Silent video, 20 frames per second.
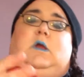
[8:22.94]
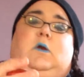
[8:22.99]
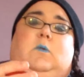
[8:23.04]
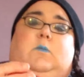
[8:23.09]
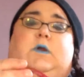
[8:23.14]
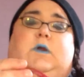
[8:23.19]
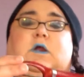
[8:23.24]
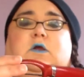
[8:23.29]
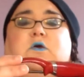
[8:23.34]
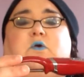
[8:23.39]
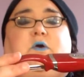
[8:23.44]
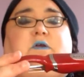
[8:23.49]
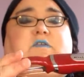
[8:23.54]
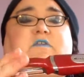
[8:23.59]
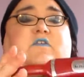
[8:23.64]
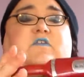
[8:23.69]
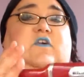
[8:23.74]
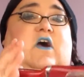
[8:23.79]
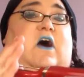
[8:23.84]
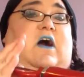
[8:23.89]
We're going
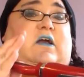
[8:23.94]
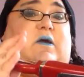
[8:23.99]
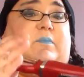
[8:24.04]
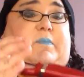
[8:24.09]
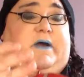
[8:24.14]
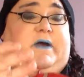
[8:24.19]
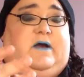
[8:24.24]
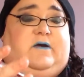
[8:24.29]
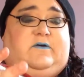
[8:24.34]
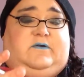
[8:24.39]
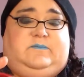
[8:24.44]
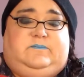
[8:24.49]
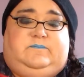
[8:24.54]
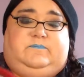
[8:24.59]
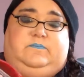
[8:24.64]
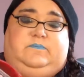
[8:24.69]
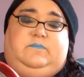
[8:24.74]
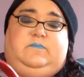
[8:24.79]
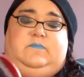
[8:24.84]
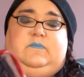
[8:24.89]
to talk about
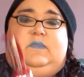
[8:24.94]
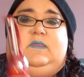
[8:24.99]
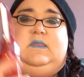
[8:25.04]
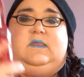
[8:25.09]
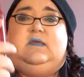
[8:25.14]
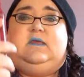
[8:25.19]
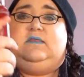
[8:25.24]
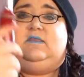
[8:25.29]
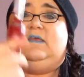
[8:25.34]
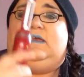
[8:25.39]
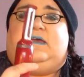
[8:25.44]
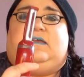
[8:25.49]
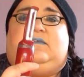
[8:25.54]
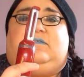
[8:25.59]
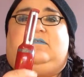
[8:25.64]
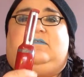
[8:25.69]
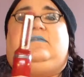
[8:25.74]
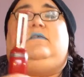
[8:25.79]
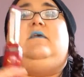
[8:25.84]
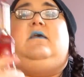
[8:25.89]

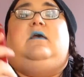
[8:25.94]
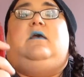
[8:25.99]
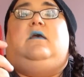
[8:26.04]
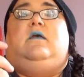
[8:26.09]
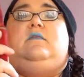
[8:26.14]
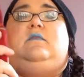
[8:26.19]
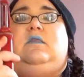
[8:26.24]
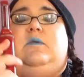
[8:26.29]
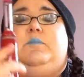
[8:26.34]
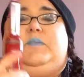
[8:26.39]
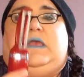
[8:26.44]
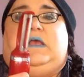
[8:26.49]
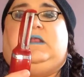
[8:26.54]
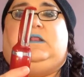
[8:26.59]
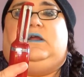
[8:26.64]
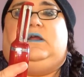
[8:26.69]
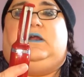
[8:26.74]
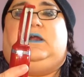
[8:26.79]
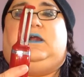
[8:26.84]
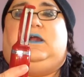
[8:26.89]
this, the
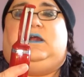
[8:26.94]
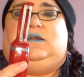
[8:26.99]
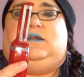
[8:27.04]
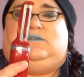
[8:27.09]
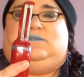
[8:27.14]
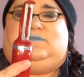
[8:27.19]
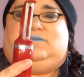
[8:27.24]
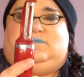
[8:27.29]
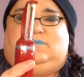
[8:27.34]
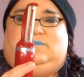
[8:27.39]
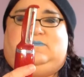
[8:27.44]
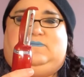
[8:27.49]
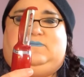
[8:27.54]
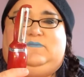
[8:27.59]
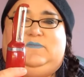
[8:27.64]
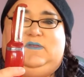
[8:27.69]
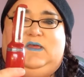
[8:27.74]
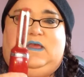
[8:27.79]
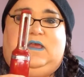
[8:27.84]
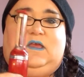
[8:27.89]
peeler.
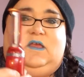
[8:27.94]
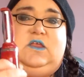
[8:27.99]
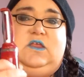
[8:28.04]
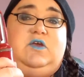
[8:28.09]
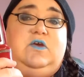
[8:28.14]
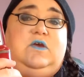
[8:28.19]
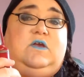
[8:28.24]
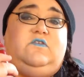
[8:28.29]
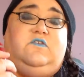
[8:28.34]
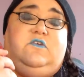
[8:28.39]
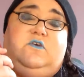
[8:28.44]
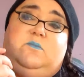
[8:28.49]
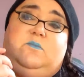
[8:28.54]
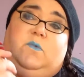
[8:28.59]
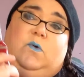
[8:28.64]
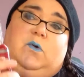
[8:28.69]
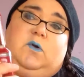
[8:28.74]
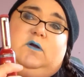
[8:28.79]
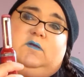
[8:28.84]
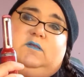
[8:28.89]
You can do
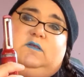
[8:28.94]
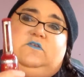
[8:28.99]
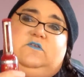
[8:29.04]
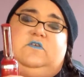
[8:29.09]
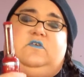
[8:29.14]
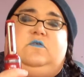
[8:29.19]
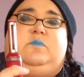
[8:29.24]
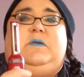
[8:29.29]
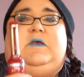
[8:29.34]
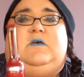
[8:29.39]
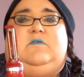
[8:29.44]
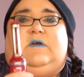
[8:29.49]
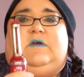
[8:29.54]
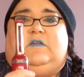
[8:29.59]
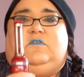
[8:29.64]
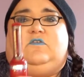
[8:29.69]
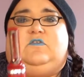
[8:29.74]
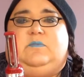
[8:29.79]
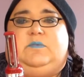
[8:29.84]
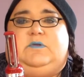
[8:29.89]
more than just peel
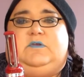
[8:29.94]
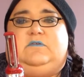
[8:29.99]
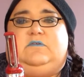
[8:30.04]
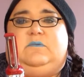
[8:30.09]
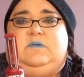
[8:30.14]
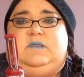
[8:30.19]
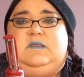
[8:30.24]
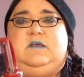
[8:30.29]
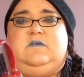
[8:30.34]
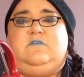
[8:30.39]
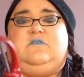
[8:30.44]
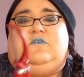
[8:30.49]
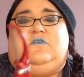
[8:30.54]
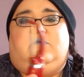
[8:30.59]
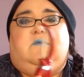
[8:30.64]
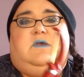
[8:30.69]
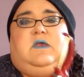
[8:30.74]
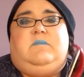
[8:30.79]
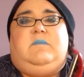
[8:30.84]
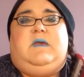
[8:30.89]
vegetables with this. You
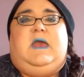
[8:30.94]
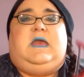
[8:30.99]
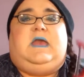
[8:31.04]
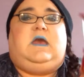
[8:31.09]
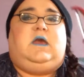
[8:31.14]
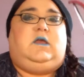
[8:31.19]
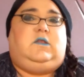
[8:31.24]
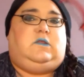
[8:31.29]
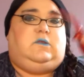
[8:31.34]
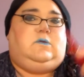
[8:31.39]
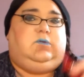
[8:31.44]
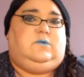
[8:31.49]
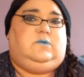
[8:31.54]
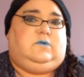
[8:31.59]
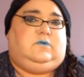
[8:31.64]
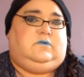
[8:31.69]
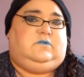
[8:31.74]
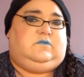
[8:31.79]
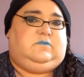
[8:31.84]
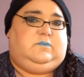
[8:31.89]
can make
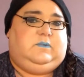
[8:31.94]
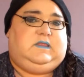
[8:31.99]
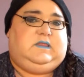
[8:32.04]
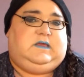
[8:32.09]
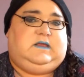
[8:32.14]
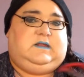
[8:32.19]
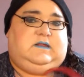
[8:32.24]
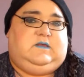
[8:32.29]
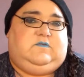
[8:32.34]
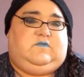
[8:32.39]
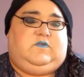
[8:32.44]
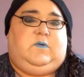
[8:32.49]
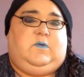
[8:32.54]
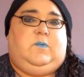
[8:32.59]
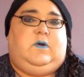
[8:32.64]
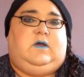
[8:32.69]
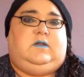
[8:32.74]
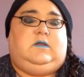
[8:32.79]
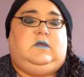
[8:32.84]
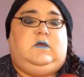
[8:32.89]
noodles with it if you
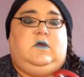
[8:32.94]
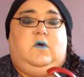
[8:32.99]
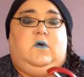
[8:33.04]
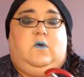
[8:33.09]
want,